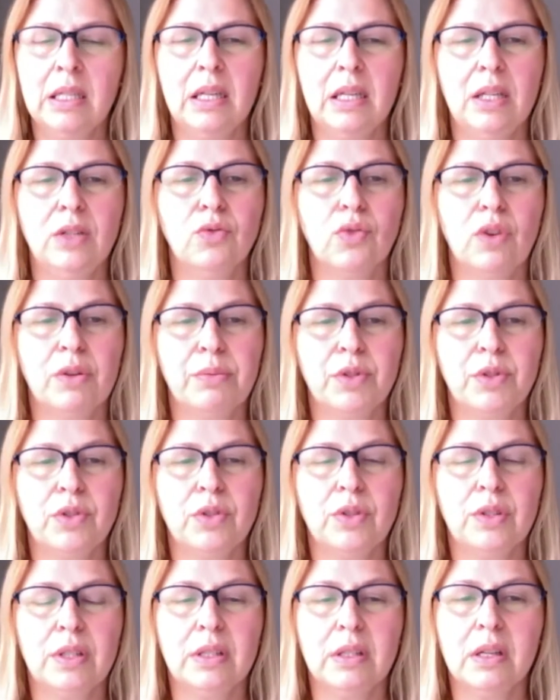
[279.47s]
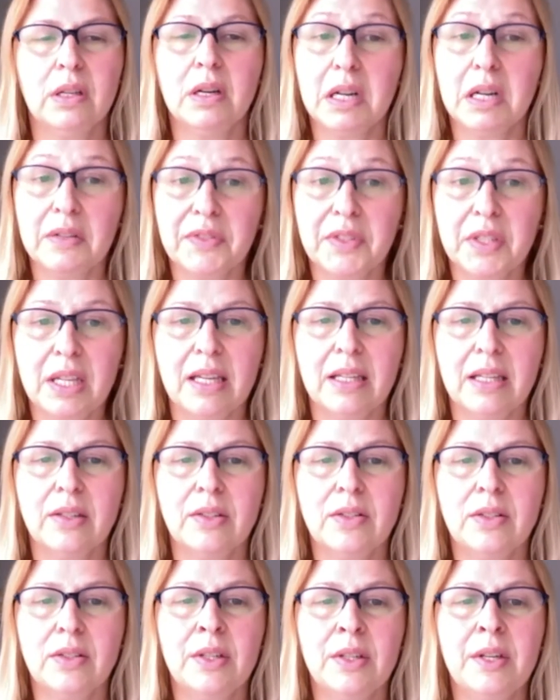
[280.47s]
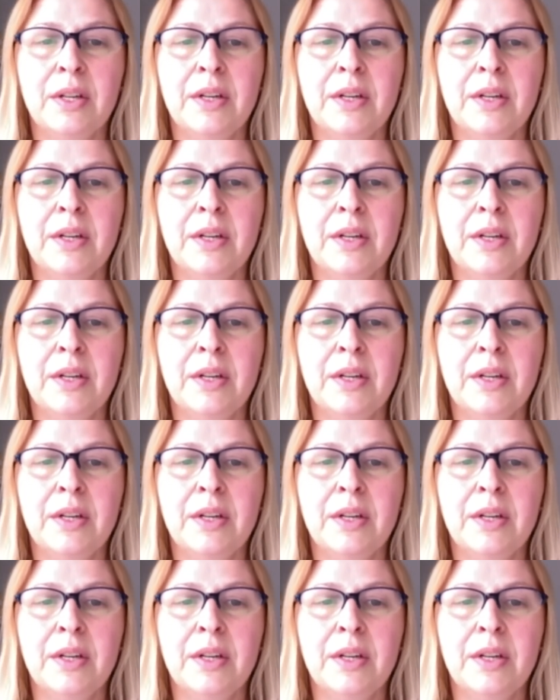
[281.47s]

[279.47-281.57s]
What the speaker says: inscriptions and carved texts,